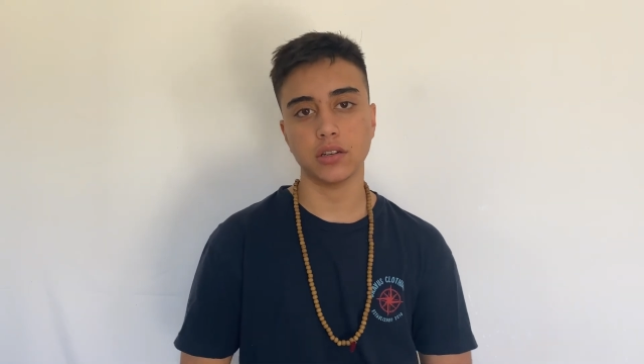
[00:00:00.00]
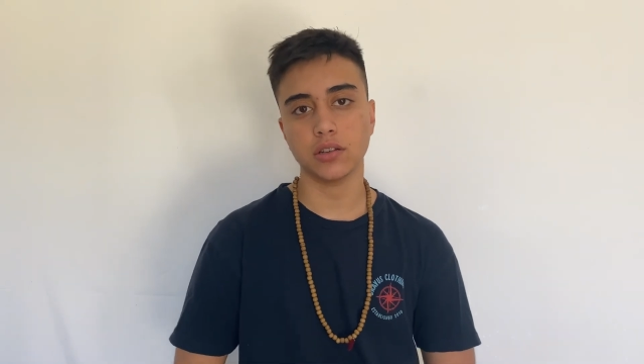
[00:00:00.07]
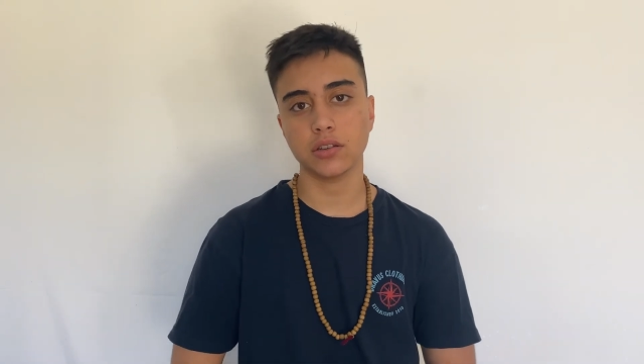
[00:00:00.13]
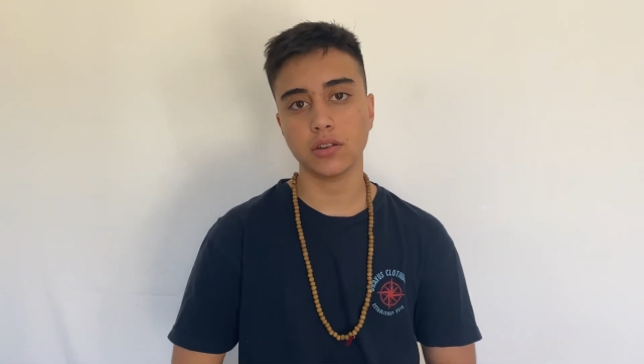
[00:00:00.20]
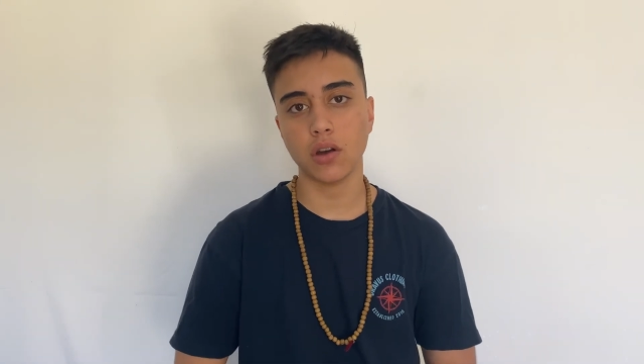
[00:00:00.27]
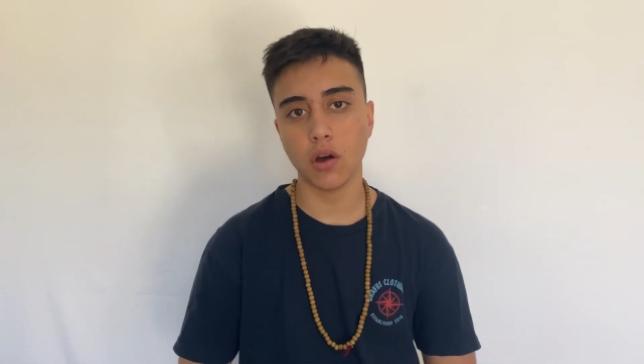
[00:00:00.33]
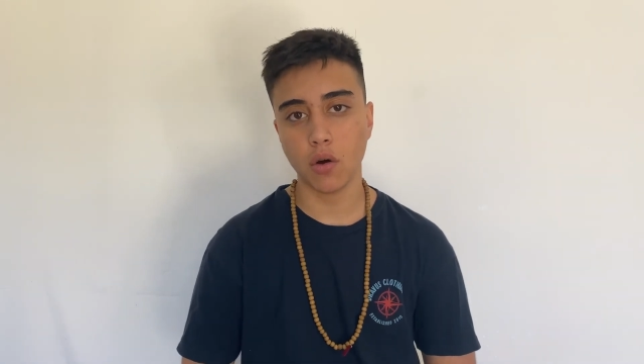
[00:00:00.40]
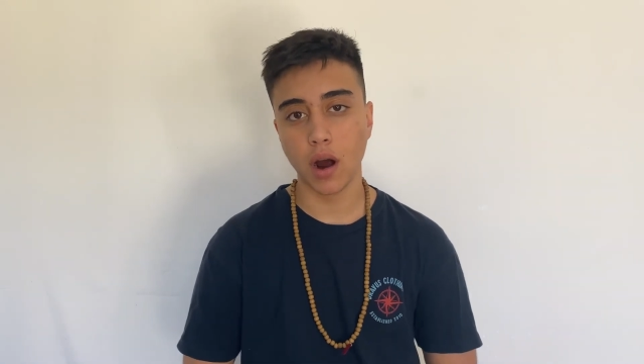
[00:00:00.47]

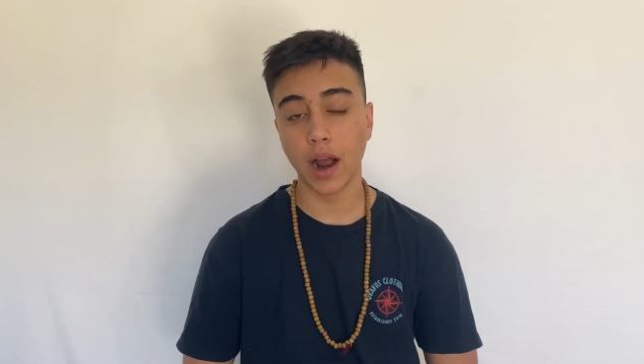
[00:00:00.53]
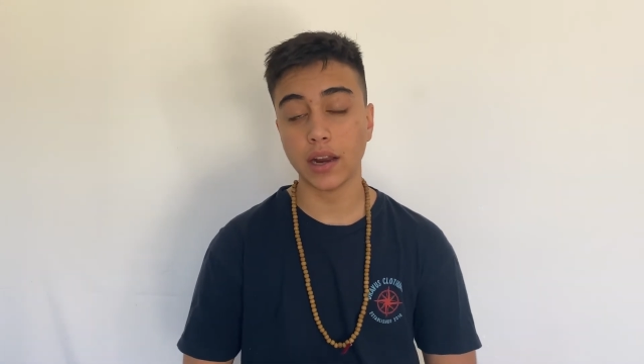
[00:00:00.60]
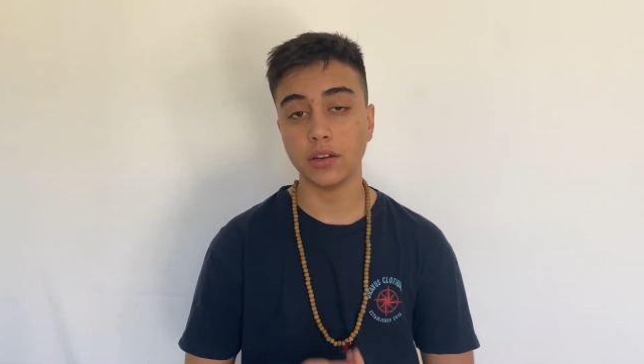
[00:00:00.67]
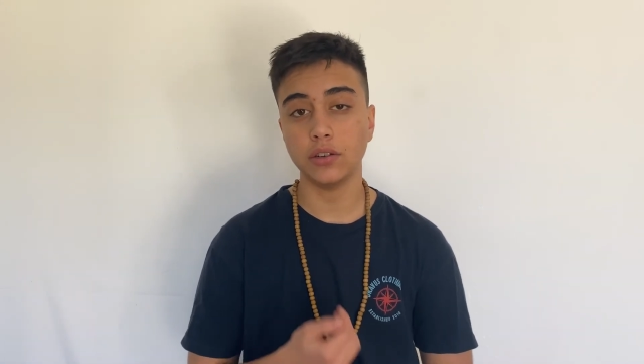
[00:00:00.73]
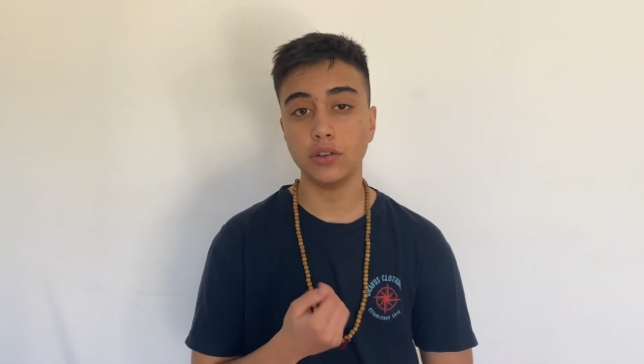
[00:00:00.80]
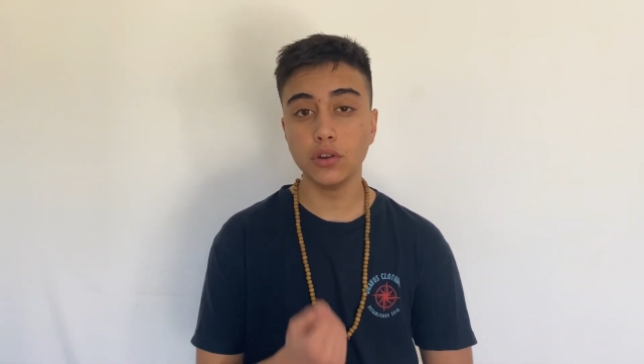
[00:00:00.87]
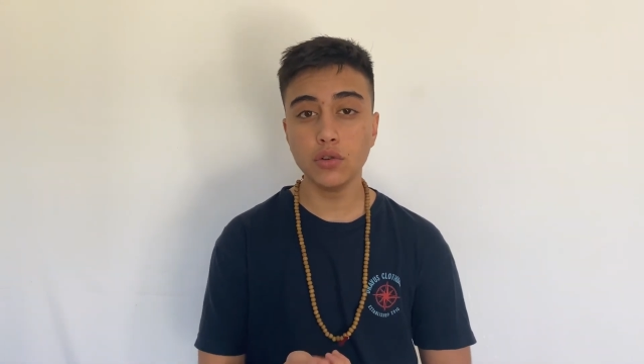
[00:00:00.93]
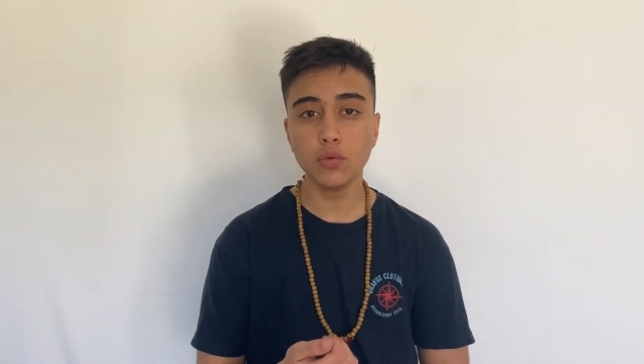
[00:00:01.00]
So I
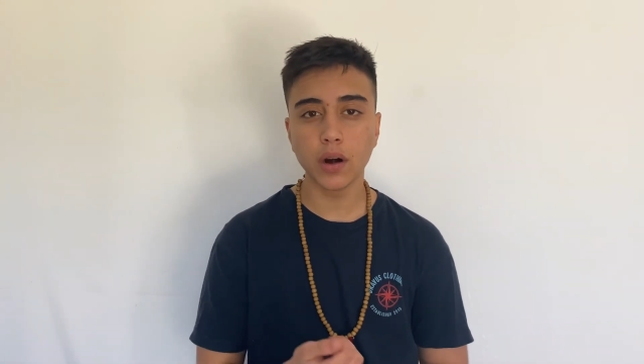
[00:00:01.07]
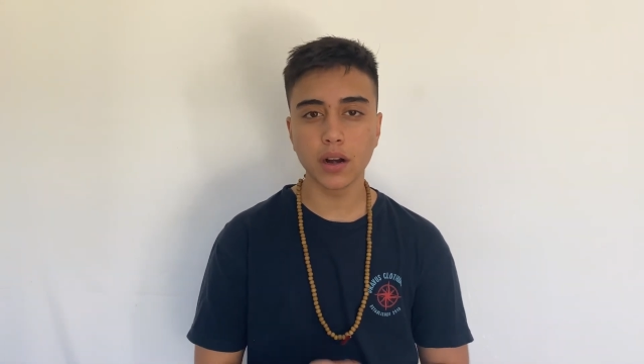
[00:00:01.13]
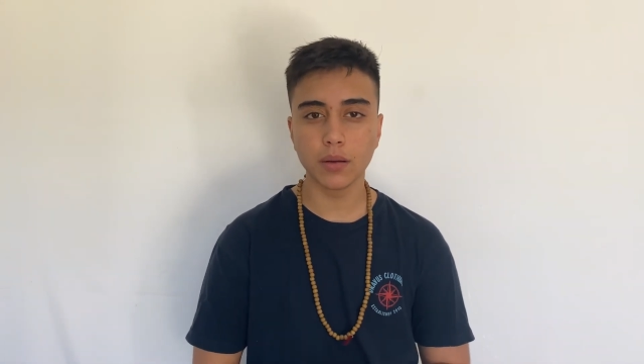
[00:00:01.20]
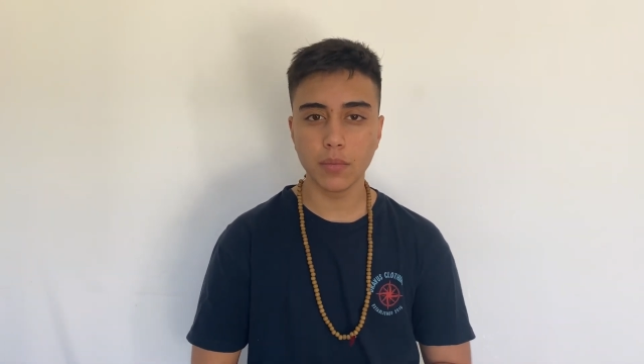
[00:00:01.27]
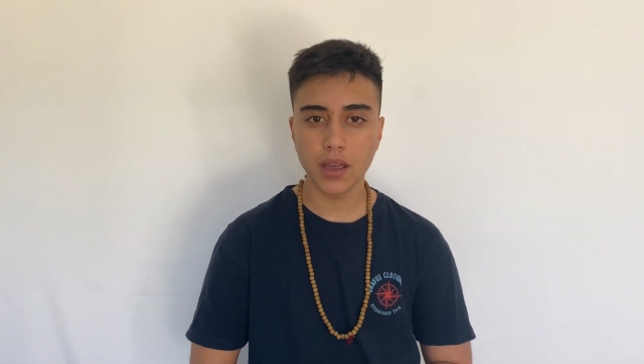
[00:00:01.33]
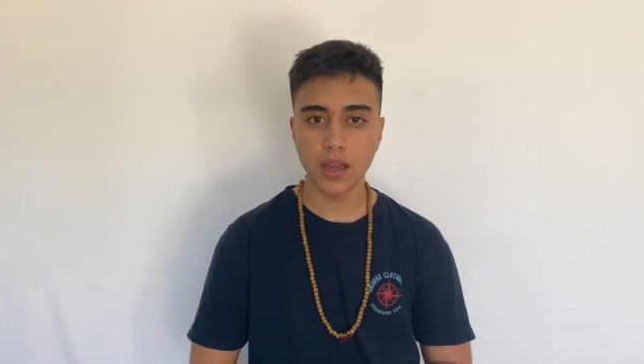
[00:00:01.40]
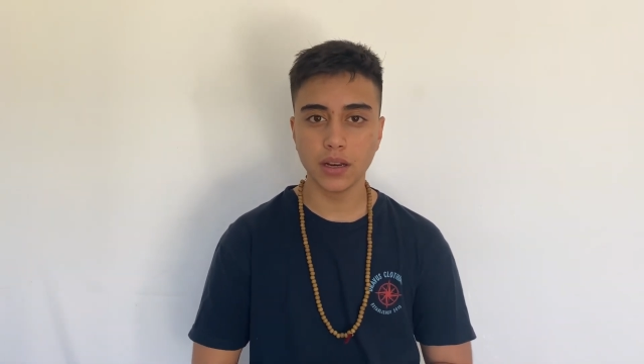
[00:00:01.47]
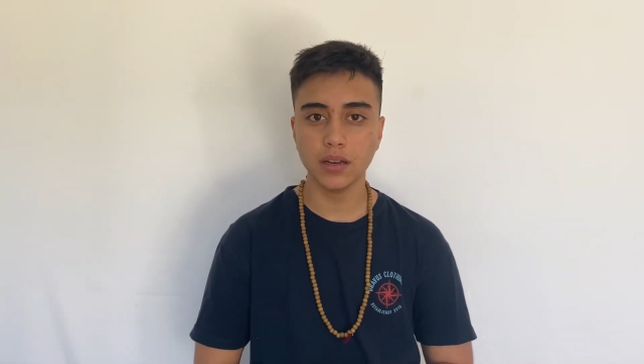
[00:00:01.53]
do
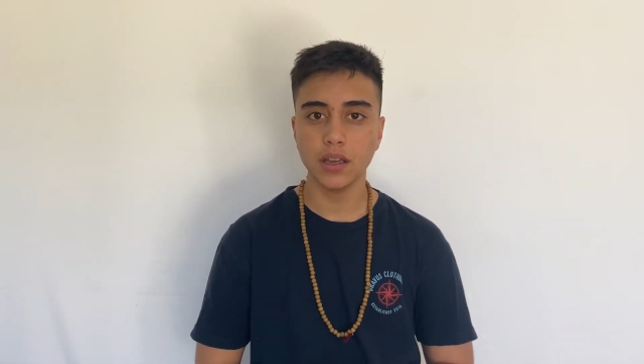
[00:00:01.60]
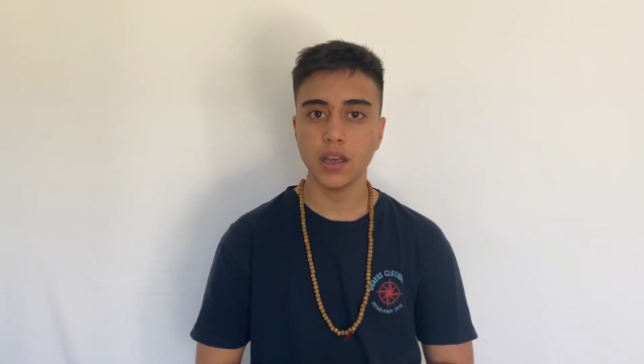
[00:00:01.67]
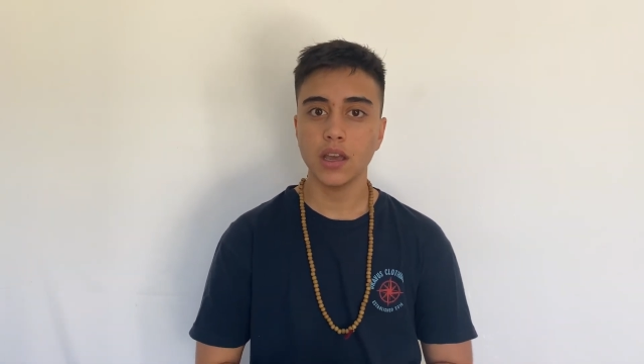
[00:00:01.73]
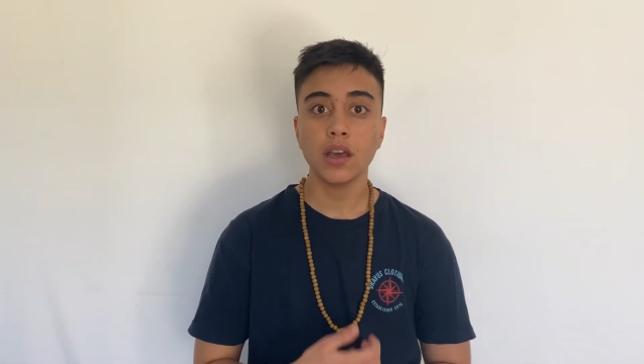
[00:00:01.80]
recommend